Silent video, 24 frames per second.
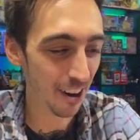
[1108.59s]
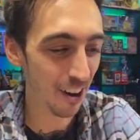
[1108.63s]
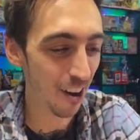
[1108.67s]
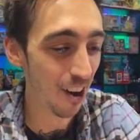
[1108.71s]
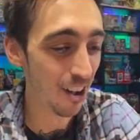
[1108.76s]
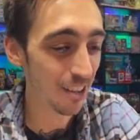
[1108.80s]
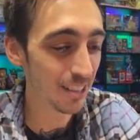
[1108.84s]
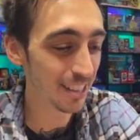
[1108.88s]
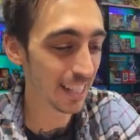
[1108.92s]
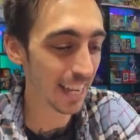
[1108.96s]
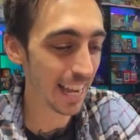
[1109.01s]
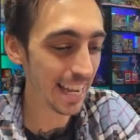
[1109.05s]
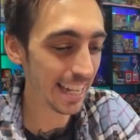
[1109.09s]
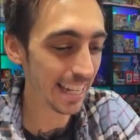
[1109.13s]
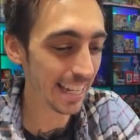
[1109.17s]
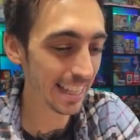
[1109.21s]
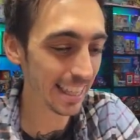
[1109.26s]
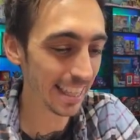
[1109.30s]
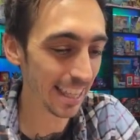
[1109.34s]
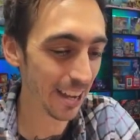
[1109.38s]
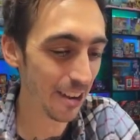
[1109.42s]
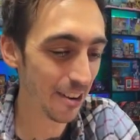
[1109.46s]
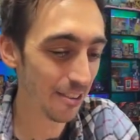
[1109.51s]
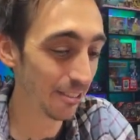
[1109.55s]
I'll take it
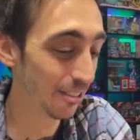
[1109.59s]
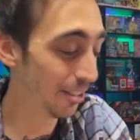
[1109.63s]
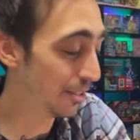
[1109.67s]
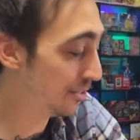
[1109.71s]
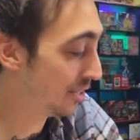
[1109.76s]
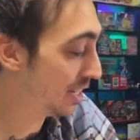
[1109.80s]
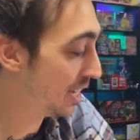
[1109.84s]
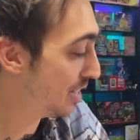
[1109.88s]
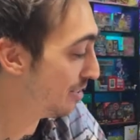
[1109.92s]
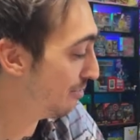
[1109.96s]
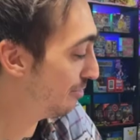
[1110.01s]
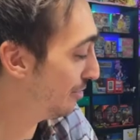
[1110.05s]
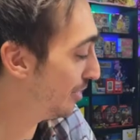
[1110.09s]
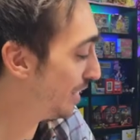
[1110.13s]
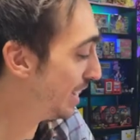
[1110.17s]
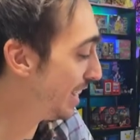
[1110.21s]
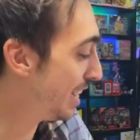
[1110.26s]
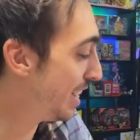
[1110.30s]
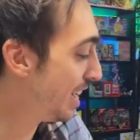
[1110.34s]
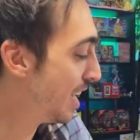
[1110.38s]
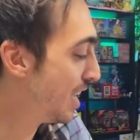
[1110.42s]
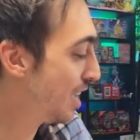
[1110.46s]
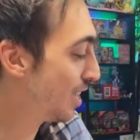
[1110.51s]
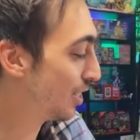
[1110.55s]
though. Lugia
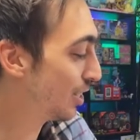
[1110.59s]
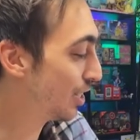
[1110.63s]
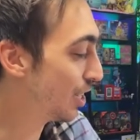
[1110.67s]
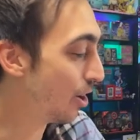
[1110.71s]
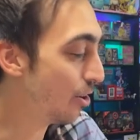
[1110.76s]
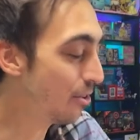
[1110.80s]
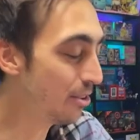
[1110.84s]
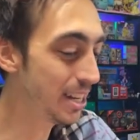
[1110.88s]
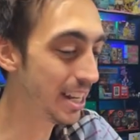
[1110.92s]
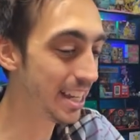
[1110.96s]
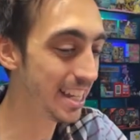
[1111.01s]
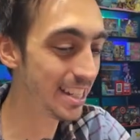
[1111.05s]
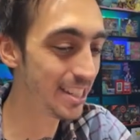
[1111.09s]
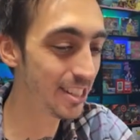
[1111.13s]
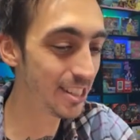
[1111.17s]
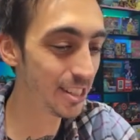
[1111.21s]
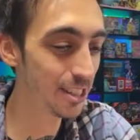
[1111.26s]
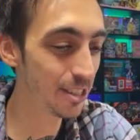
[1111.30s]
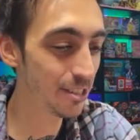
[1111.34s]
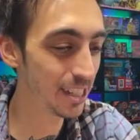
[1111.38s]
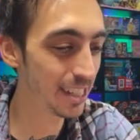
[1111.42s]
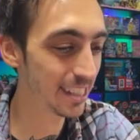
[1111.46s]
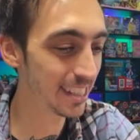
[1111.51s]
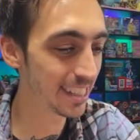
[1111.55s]
V going
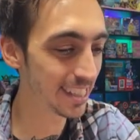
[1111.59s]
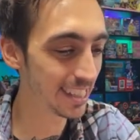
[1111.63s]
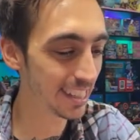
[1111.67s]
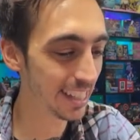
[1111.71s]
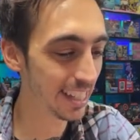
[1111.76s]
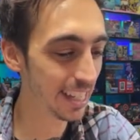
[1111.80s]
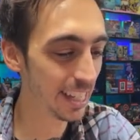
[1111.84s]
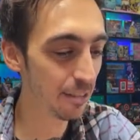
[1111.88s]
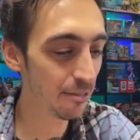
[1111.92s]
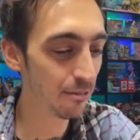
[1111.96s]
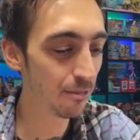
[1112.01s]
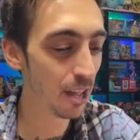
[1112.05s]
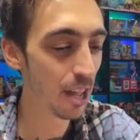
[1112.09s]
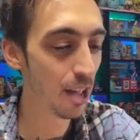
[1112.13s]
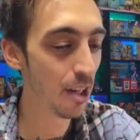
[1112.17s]
into a sleeve.